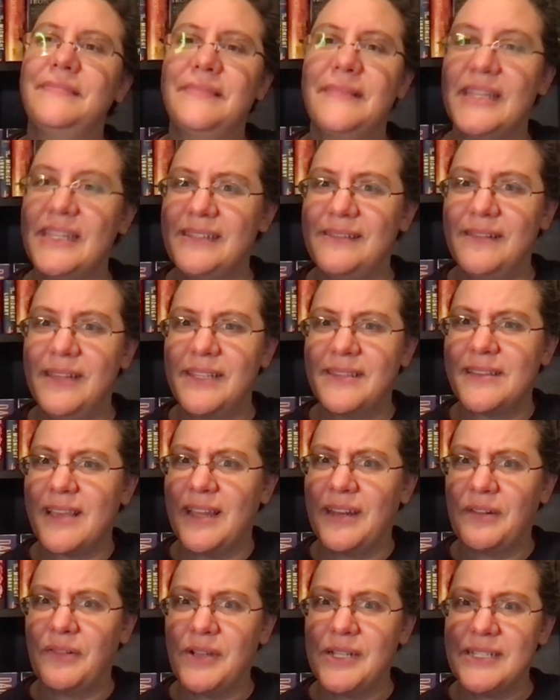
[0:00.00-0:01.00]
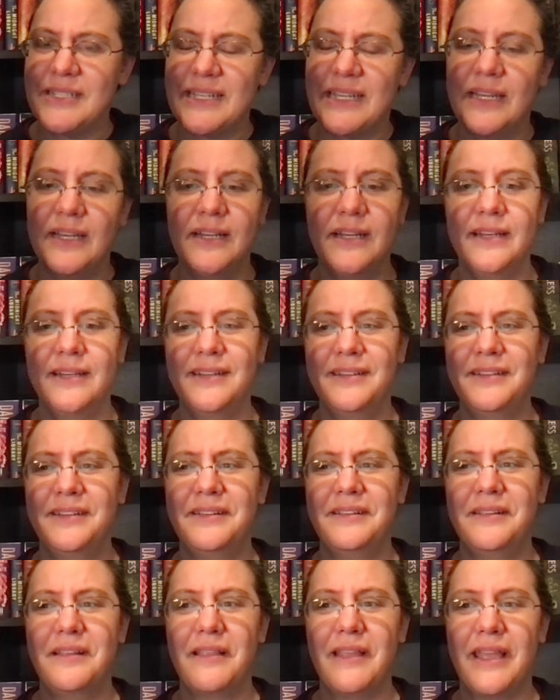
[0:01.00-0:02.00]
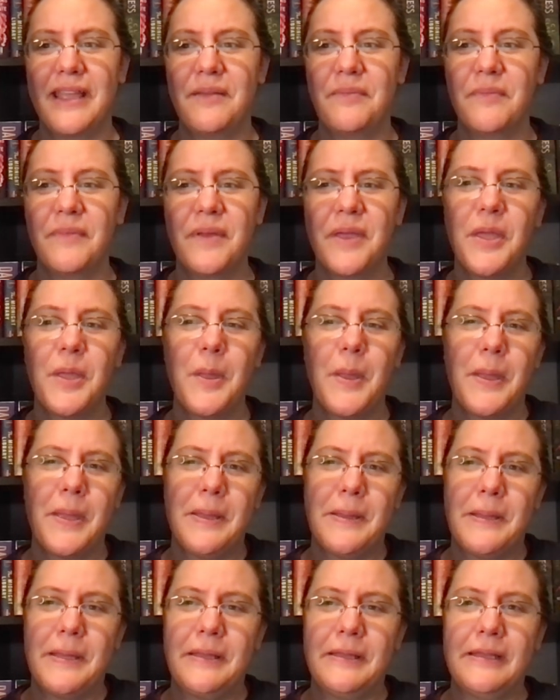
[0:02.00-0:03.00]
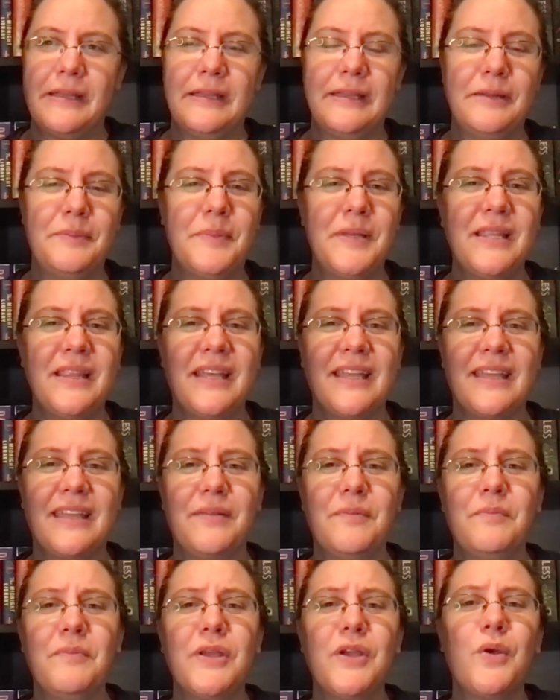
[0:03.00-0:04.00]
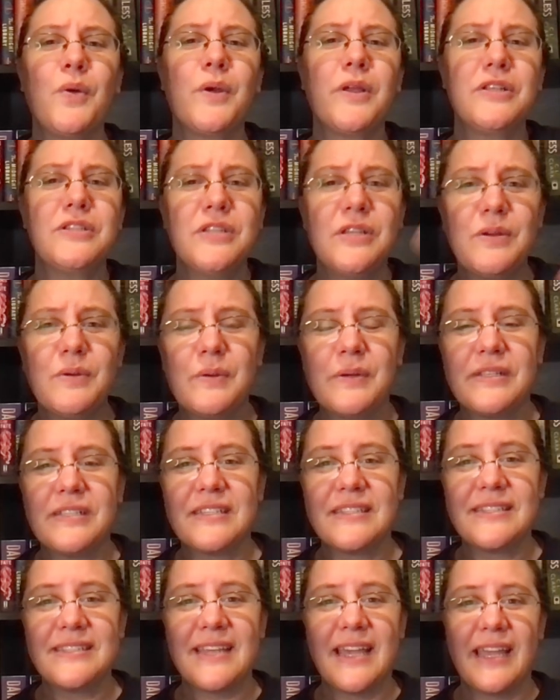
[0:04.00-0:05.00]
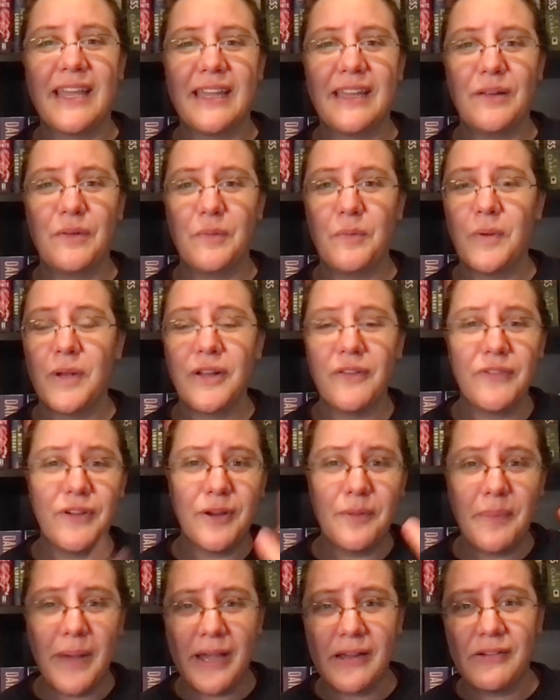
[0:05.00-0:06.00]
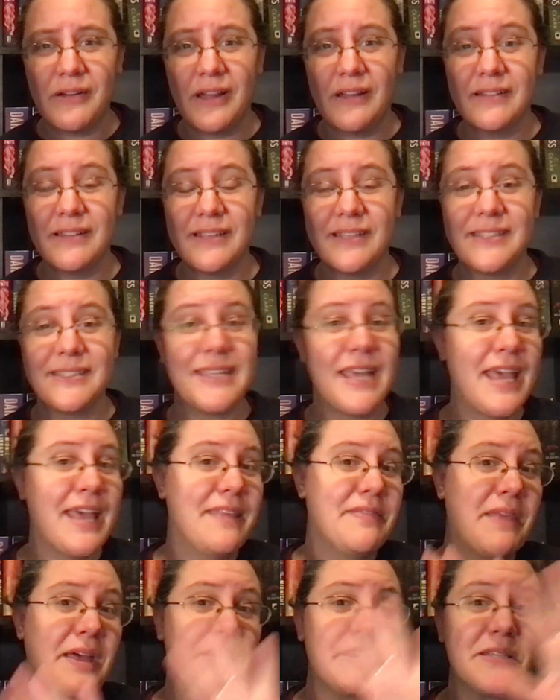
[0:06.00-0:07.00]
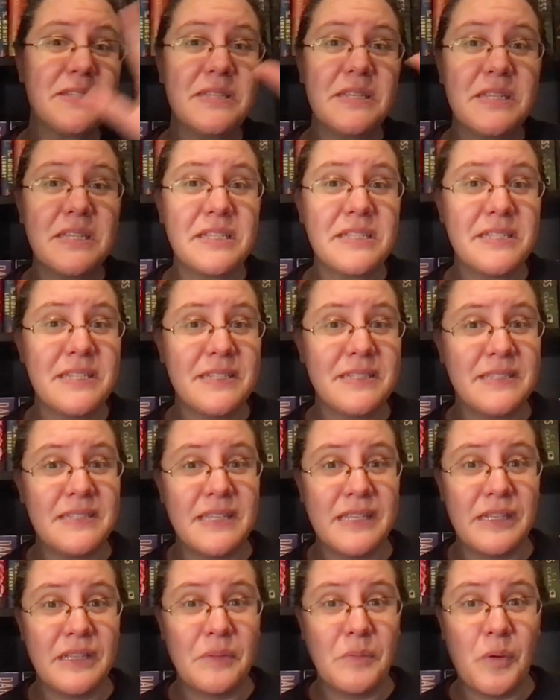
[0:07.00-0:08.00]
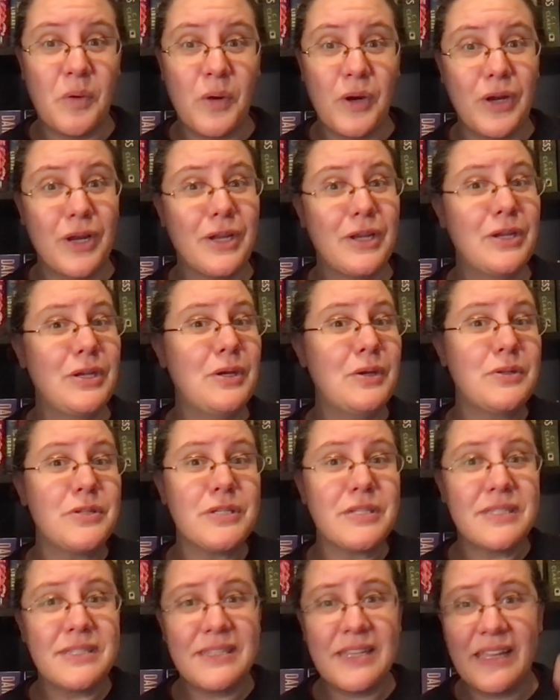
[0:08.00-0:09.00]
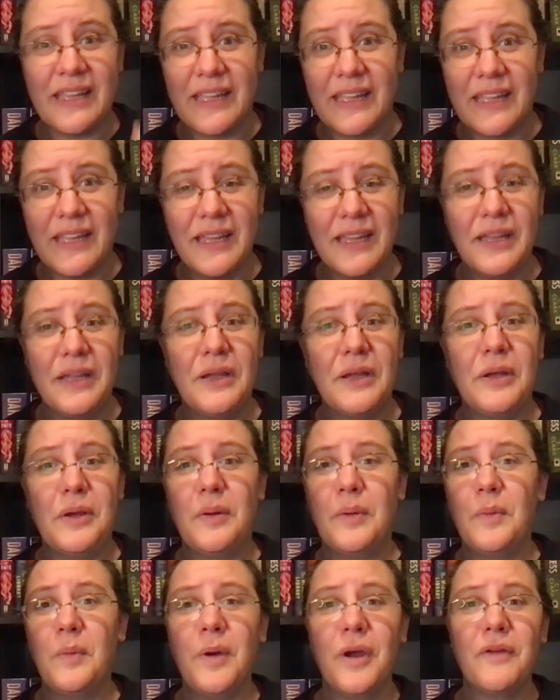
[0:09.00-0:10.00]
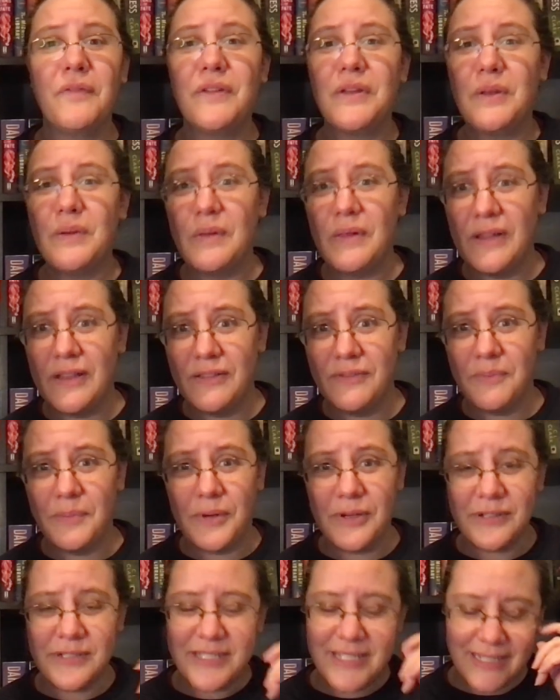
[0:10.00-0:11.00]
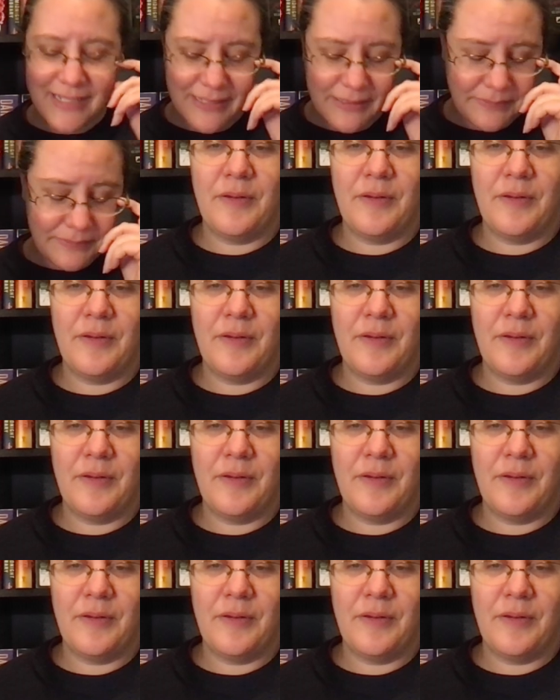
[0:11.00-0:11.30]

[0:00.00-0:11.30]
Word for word: It, it's kind of crazy. Like, be like me going to you and just saying, whatever your background is, that doesn't exist anymore. You're just a wherever you live person